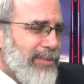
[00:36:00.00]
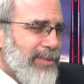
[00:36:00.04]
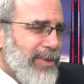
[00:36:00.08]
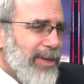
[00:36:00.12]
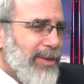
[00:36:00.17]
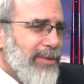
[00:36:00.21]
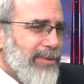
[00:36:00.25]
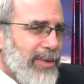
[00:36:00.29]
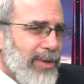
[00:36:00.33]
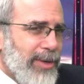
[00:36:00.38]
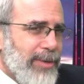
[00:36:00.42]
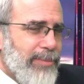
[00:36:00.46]

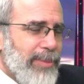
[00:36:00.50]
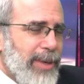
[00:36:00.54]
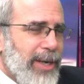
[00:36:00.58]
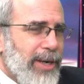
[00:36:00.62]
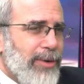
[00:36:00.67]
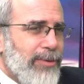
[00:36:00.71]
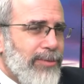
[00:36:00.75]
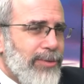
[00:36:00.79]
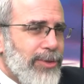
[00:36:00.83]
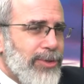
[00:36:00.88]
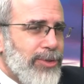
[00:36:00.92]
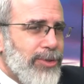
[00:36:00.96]
very, very
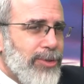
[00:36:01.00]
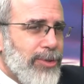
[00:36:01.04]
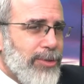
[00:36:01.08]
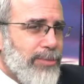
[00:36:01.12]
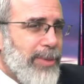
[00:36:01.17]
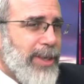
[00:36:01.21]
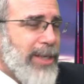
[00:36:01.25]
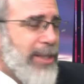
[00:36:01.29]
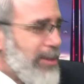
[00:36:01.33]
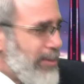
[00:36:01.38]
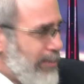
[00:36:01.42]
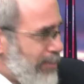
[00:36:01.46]
powerful Jews,
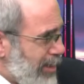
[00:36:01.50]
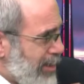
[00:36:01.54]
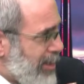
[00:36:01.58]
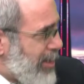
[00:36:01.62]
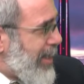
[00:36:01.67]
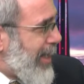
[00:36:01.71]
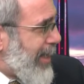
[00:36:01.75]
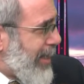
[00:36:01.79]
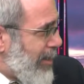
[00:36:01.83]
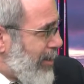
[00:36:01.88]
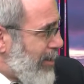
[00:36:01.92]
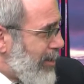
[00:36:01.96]
but
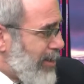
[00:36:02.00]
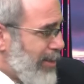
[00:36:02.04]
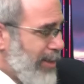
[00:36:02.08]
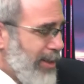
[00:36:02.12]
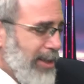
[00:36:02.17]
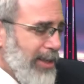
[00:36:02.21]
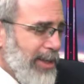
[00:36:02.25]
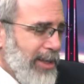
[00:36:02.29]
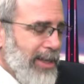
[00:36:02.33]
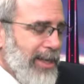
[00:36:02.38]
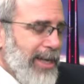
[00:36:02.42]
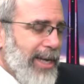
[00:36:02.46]
secular.
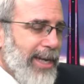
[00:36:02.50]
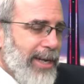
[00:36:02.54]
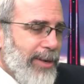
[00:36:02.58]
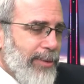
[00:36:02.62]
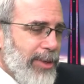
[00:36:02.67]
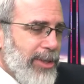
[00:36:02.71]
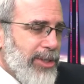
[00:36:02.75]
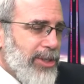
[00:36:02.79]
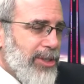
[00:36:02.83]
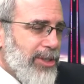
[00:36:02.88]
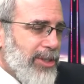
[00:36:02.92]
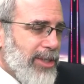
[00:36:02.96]

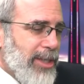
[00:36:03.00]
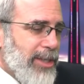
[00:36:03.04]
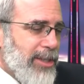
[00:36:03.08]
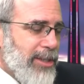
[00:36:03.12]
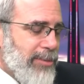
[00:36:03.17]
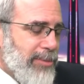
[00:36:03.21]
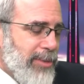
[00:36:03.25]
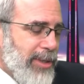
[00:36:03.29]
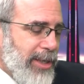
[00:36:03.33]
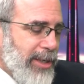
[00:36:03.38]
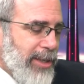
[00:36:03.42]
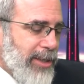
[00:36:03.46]
Anyway, she says
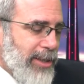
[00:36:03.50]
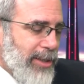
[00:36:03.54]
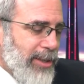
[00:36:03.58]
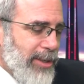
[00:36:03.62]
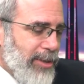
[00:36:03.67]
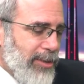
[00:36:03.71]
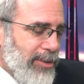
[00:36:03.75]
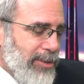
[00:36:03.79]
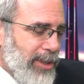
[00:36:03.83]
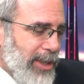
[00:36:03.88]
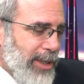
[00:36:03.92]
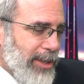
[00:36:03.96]
to me,
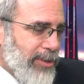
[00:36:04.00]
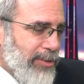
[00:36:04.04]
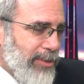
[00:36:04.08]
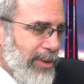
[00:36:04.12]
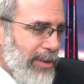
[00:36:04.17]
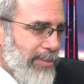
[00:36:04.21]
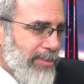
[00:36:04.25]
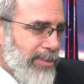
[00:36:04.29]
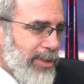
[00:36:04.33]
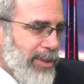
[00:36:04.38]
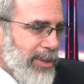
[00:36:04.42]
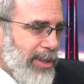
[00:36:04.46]
Dr.
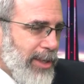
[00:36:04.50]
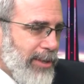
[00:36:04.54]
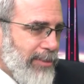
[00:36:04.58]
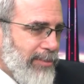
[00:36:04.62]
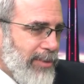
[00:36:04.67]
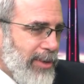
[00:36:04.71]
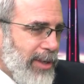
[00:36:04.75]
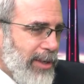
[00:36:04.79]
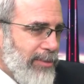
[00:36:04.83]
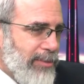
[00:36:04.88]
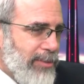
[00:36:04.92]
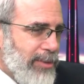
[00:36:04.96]
Abramson,
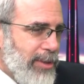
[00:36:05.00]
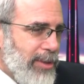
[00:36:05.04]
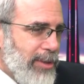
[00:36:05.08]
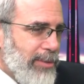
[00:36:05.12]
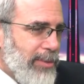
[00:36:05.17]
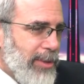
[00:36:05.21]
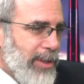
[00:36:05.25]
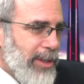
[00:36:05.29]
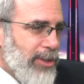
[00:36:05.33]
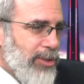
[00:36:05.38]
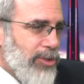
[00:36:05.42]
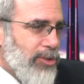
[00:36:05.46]
I've really
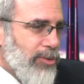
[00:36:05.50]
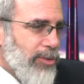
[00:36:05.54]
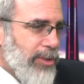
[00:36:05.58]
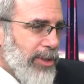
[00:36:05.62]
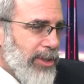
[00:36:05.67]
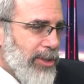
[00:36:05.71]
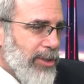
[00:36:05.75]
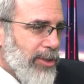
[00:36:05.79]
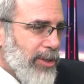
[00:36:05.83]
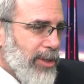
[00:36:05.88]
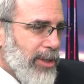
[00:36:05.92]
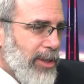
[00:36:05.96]
been
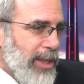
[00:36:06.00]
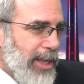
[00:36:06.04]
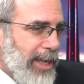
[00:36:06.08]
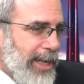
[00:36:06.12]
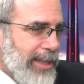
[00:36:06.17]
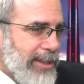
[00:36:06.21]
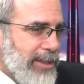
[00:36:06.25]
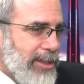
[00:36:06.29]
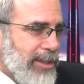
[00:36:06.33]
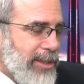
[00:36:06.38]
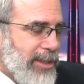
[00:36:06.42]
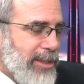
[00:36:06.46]
enjoying your
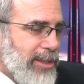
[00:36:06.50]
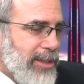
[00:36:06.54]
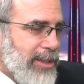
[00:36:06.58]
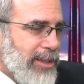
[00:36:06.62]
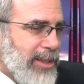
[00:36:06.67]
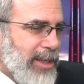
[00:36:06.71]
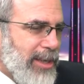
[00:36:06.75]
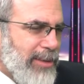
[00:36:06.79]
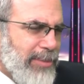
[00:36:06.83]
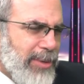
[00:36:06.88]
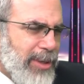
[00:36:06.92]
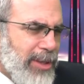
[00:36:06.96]

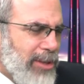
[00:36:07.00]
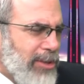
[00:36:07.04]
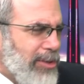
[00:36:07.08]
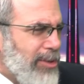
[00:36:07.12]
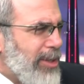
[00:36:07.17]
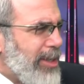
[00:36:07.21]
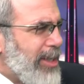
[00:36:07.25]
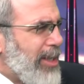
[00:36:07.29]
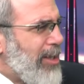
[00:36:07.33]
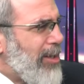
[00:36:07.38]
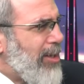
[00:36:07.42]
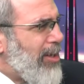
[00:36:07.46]
classes, and I've been
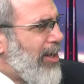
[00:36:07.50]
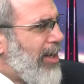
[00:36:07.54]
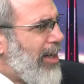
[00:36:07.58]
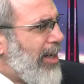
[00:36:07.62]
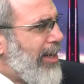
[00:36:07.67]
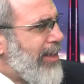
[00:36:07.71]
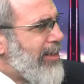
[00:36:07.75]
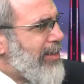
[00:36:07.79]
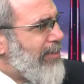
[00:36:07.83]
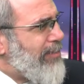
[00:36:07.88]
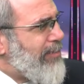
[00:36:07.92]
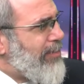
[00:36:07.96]
learning a
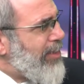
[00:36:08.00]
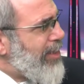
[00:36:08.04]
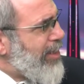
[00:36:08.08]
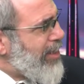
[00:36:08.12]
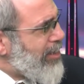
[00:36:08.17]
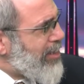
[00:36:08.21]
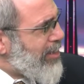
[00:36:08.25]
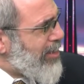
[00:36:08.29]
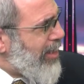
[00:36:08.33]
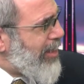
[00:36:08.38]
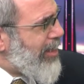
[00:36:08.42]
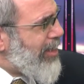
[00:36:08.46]
lot. I'm very
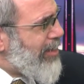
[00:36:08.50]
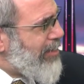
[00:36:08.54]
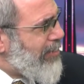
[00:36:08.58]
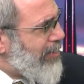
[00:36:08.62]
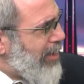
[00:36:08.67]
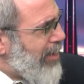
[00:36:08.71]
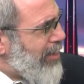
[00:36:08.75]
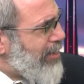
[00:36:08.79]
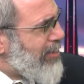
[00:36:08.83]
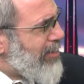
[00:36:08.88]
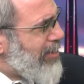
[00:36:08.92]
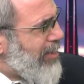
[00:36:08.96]
excited
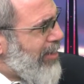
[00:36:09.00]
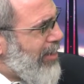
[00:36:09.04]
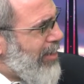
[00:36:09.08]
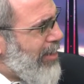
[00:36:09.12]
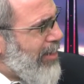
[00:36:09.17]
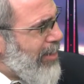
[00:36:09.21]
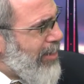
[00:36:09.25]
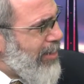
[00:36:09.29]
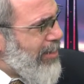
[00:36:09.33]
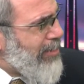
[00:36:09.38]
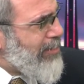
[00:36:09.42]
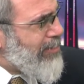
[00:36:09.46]
about
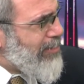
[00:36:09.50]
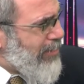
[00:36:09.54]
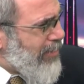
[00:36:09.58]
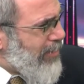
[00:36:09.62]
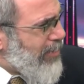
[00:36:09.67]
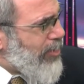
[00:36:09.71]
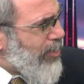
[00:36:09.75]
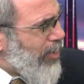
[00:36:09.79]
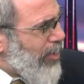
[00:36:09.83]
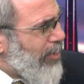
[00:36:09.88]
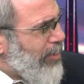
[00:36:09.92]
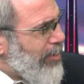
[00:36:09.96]

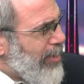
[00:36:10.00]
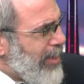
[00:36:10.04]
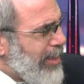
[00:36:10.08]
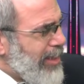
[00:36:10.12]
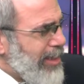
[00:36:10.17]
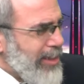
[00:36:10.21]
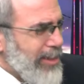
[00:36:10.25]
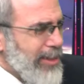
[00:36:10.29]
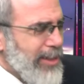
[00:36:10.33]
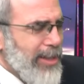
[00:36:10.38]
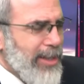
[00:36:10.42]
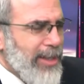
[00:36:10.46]

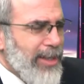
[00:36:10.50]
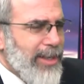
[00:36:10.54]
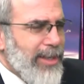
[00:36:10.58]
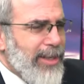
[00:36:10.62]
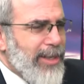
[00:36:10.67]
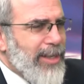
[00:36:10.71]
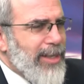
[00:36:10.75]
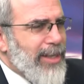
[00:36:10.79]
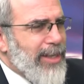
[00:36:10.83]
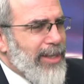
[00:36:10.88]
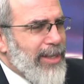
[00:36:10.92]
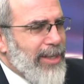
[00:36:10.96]
Torah, and
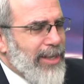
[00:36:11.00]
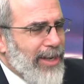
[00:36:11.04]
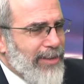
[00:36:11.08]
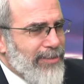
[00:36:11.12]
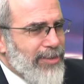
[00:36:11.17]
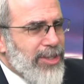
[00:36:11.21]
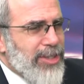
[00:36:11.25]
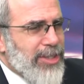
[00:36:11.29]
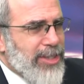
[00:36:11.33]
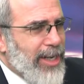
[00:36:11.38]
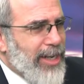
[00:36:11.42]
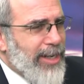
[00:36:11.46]

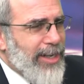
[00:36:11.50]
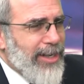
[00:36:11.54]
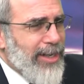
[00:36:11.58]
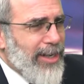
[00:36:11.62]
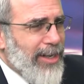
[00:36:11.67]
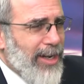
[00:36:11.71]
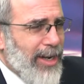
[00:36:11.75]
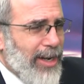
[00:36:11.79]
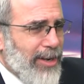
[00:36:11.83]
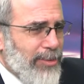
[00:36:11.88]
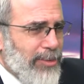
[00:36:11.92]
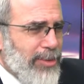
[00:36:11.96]
I've
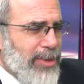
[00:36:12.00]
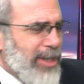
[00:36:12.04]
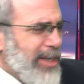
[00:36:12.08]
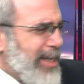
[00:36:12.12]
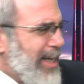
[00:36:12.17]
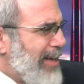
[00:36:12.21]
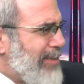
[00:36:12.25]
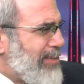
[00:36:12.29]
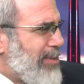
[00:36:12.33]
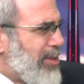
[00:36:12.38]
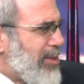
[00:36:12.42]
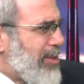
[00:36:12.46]
decided I
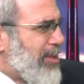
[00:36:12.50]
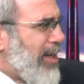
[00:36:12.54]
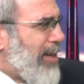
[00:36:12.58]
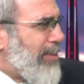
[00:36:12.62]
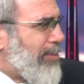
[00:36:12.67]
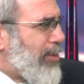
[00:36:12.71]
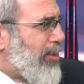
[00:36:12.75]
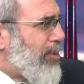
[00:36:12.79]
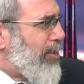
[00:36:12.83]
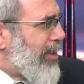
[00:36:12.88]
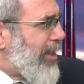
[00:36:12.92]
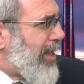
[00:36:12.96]
really have to
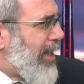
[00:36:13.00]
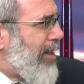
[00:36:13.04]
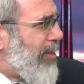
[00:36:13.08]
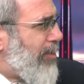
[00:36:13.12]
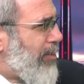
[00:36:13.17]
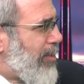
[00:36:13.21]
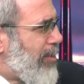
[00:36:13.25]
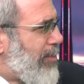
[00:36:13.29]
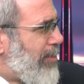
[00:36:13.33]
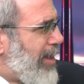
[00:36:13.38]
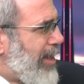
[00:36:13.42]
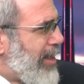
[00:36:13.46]
stop going
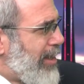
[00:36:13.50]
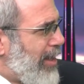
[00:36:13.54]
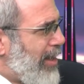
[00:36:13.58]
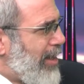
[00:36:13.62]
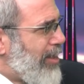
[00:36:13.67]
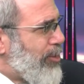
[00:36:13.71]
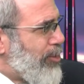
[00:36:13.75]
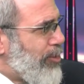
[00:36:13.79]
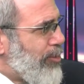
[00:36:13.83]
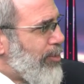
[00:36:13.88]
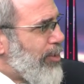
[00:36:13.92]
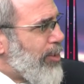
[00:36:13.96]
out with my
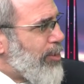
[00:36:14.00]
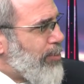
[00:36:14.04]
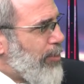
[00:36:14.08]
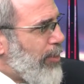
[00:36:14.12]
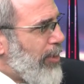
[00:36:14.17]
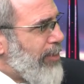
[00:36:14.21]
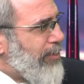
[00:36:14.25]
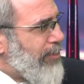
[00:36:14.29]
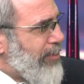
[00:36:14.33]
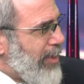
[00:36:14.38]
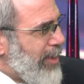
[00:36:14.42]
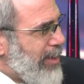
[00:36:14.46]
non-Jewish
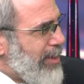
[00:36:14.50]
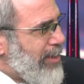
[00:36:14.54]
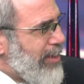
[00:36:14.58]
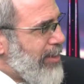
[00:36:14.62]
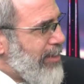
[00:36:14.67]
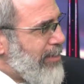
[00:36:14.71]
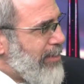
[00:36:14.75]
boyfriend.